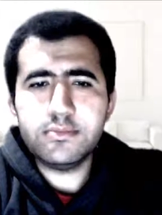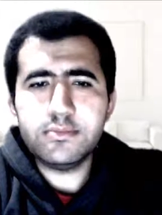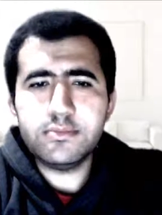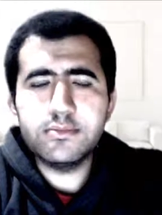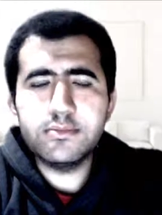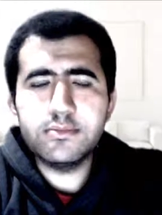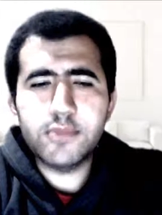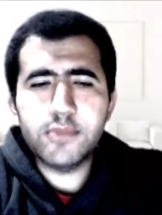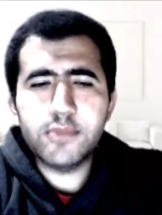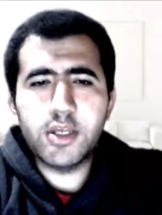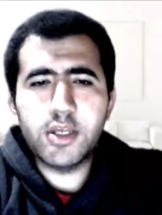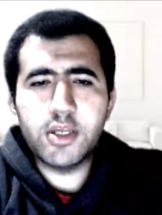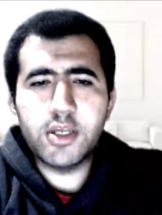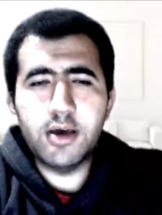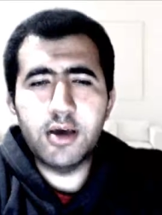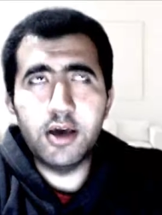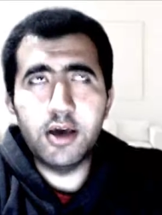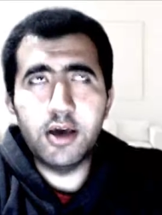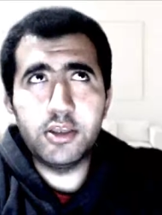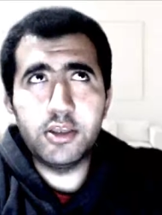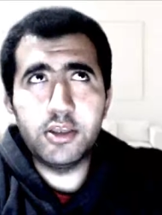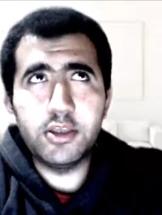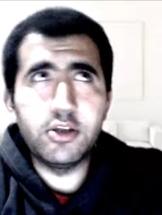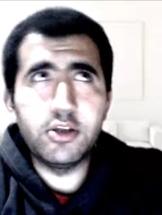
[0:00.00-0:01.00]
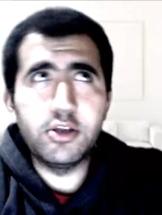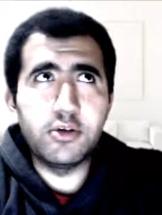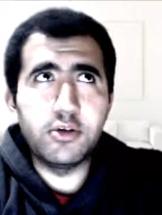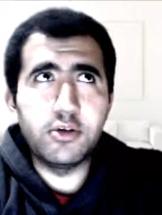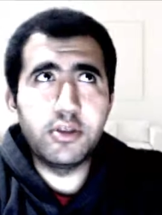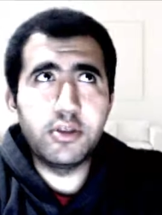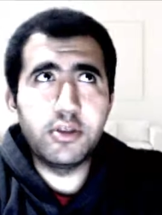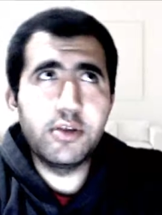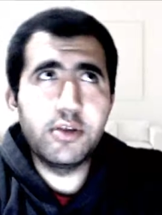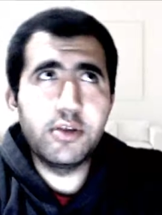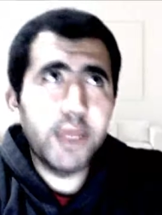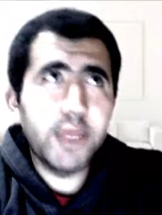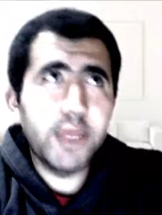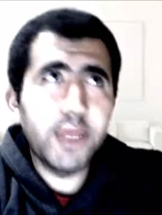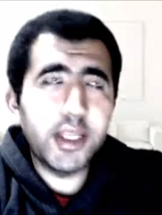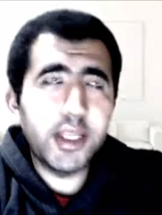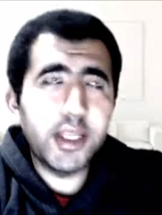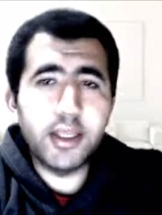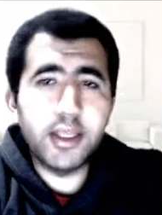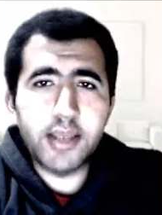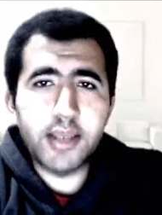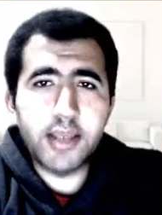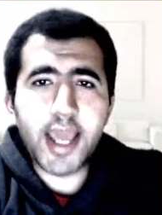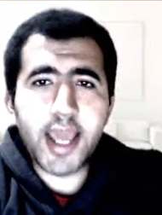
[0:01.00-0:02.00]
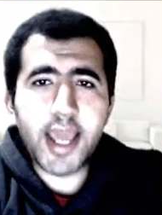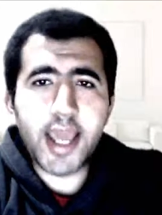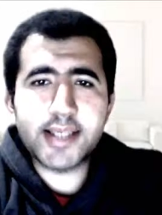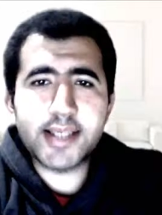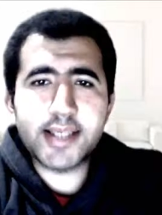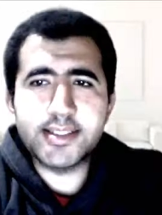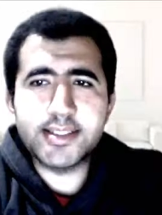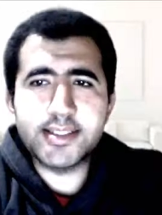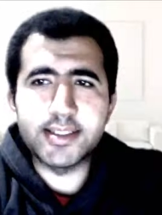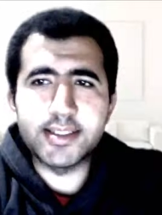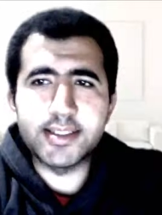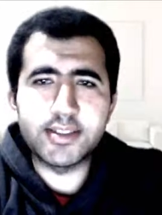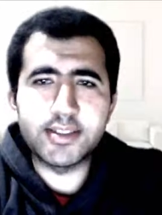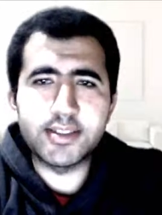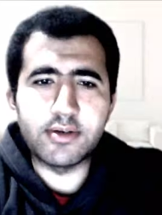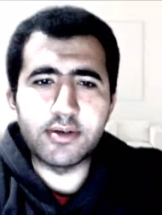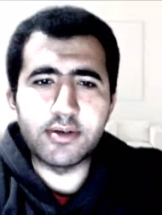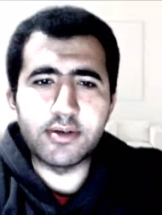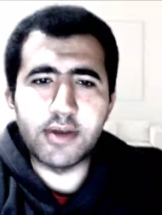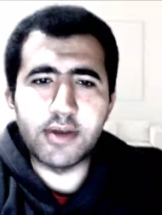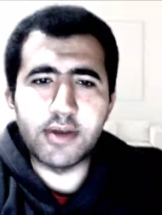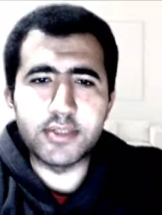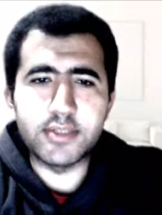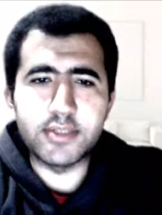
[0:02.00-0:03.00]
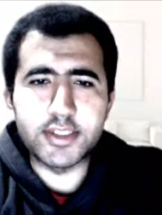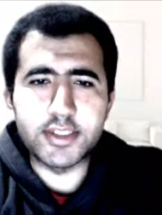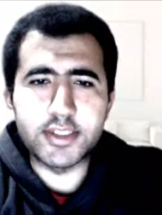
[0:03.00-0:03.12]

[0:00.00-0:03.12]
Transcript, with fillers: uh, you know there are many accents around you